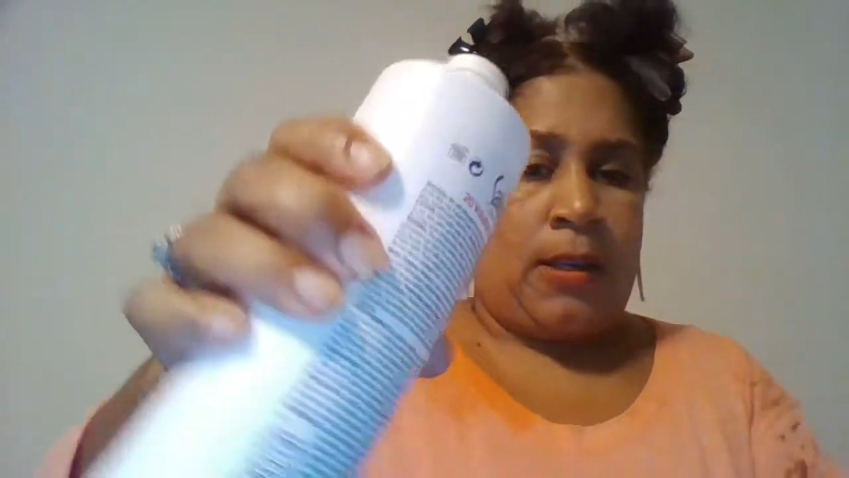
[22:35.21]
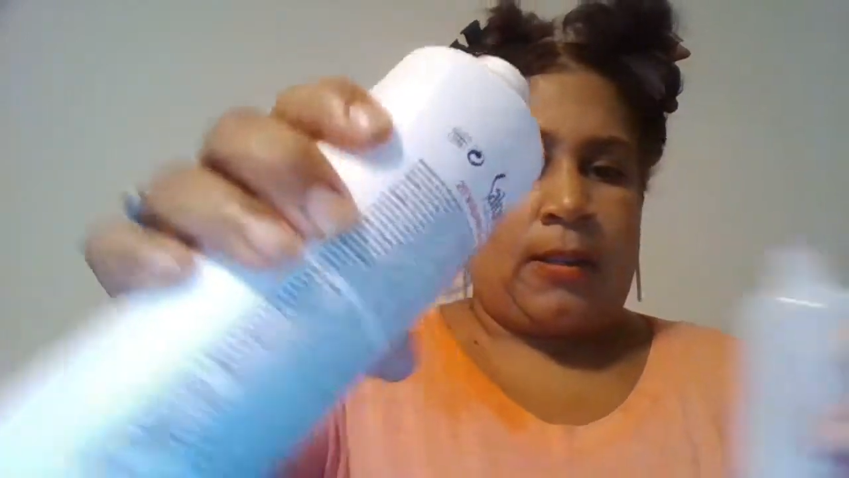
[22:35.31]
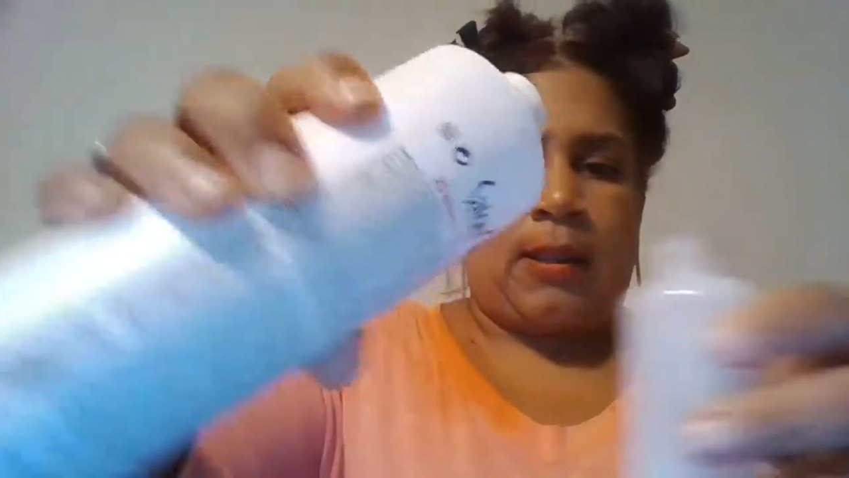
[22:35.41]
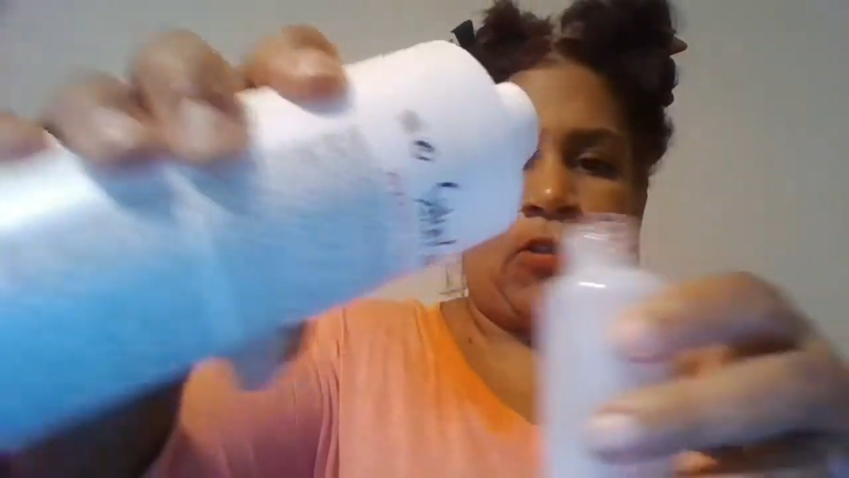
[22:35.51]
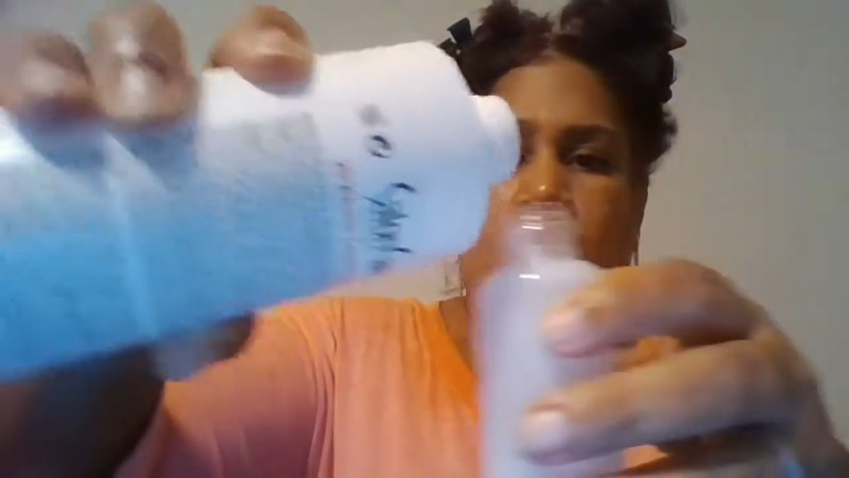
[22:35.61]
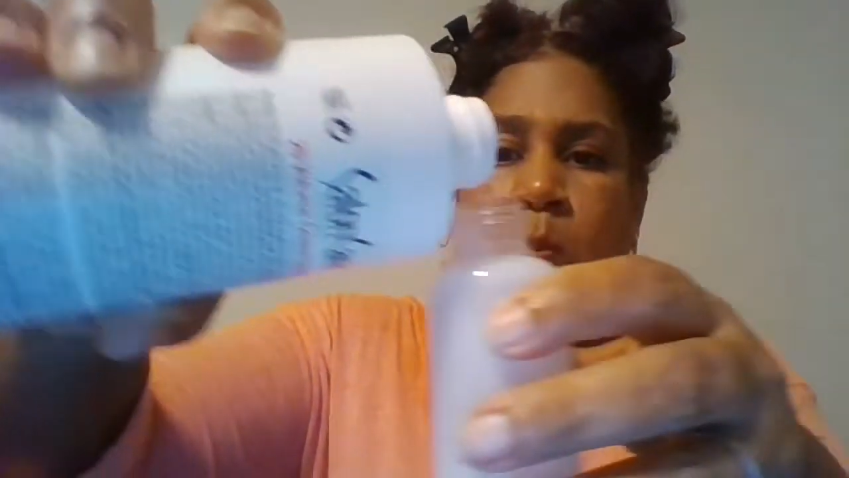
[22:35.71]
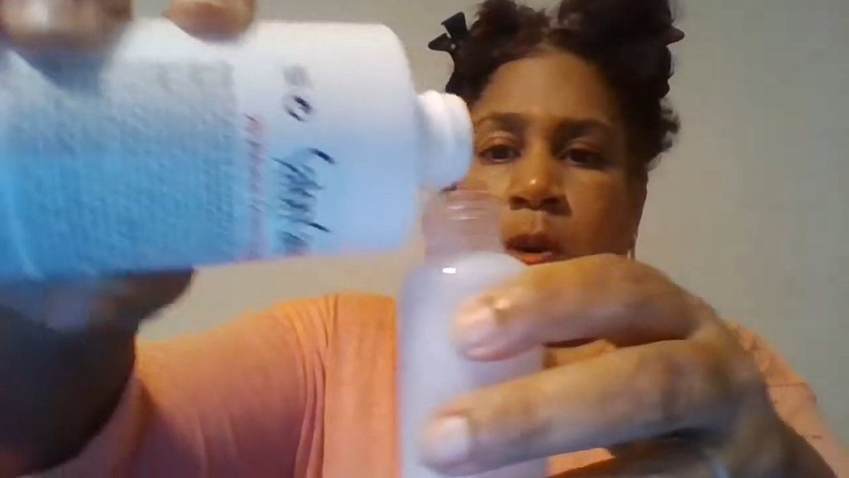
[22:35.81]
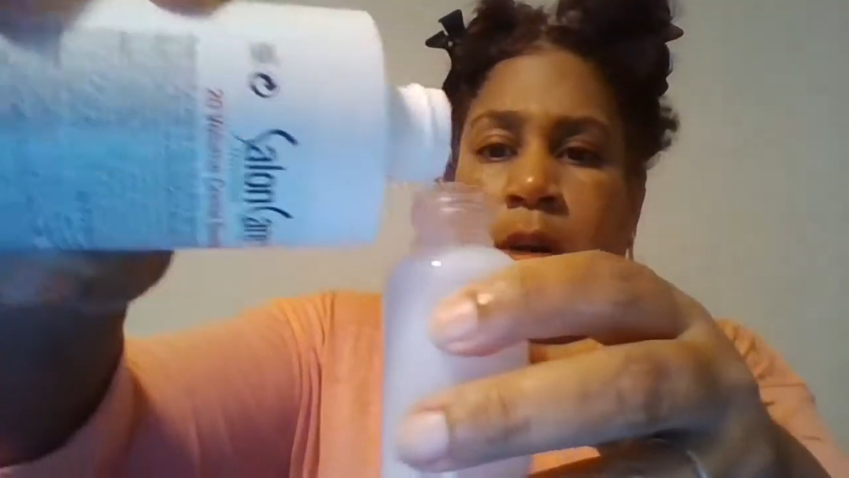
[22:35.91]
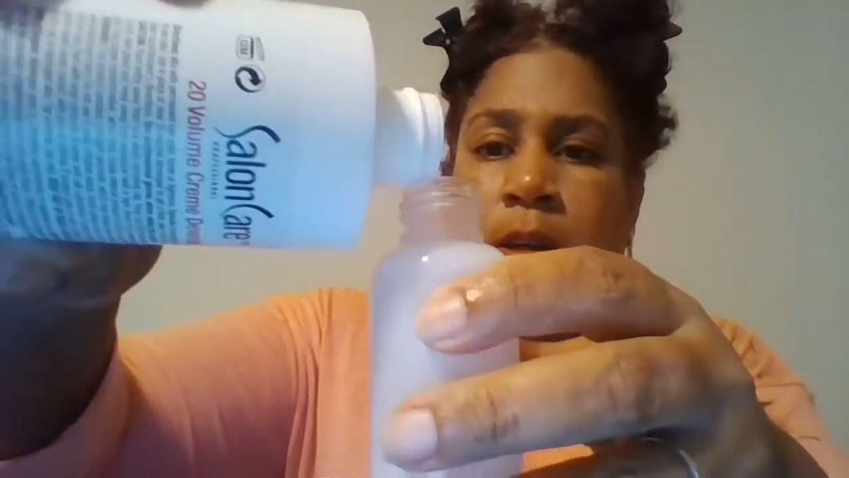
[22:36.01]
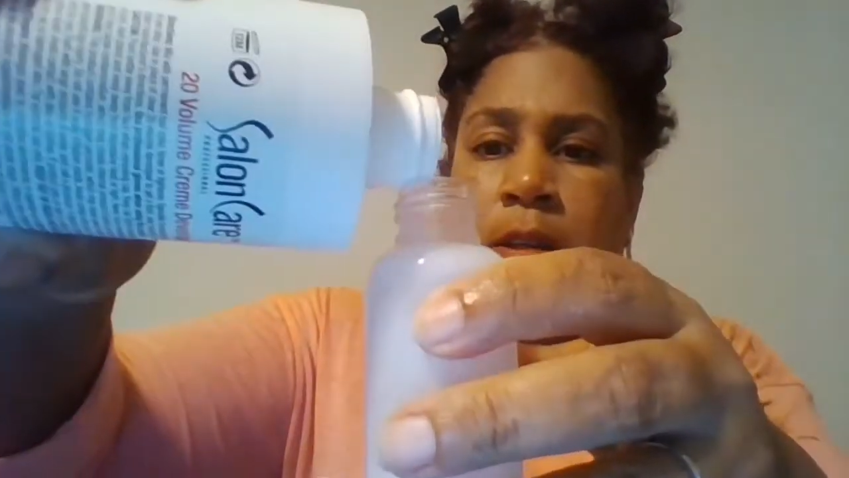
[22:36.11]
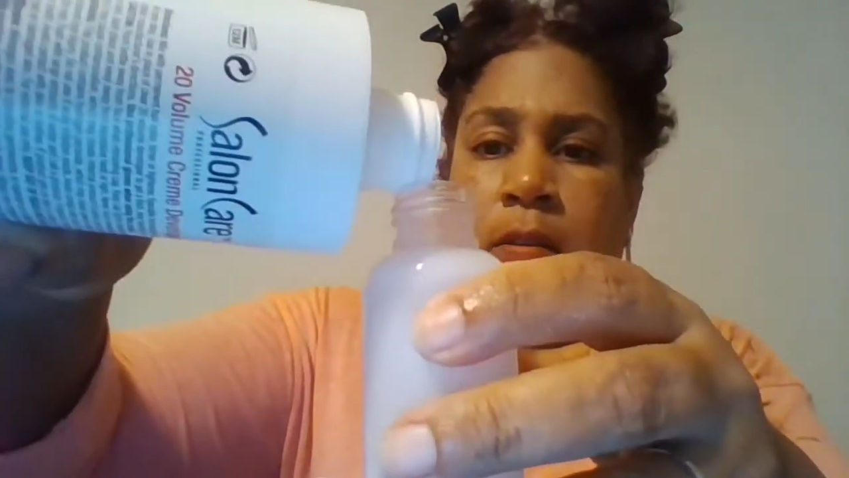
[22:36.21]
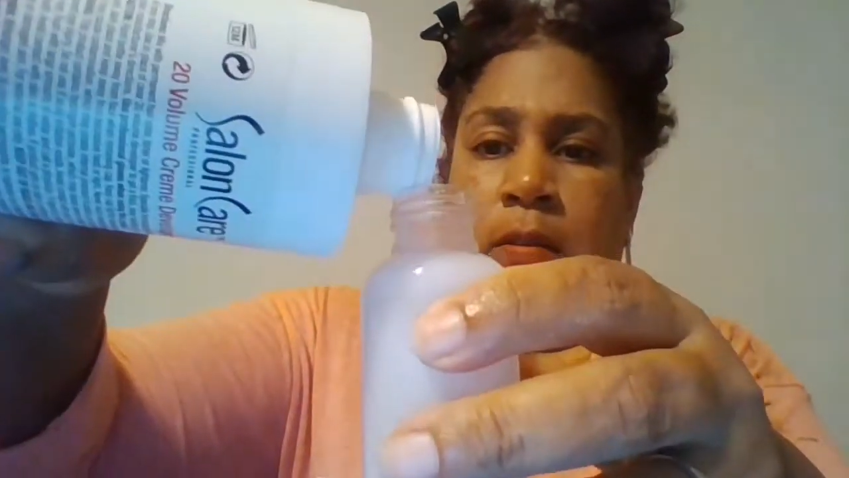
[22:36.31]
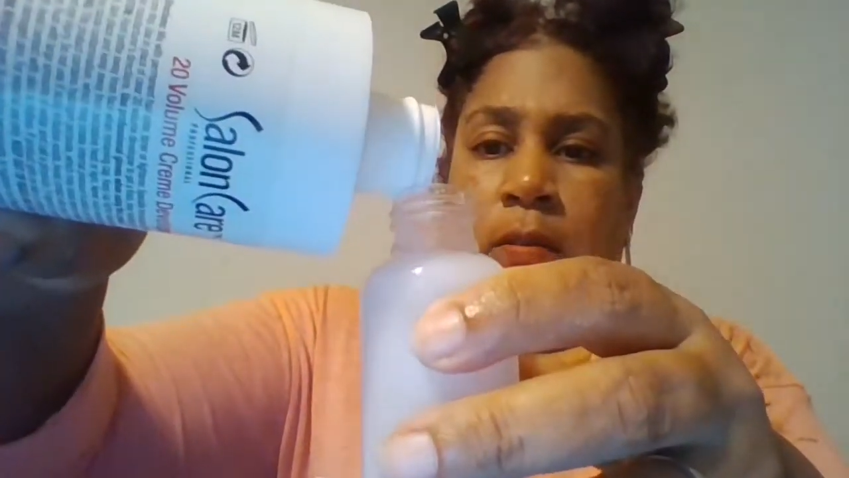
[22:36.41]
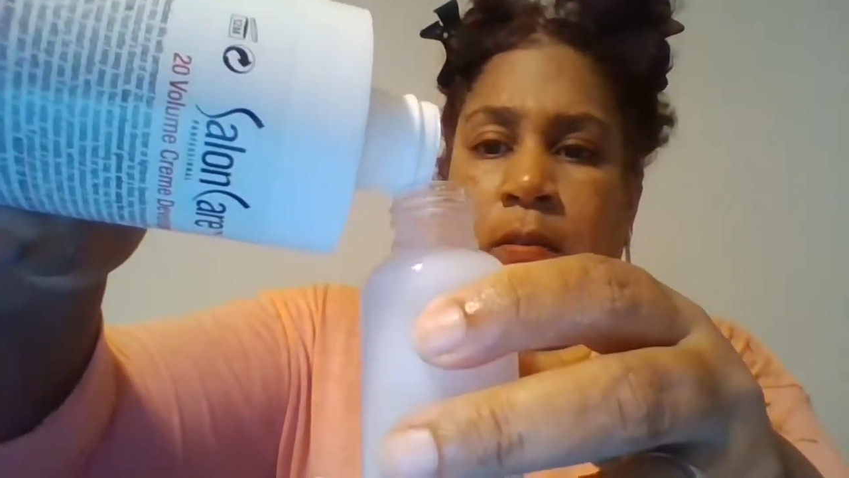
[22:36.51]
That's 1.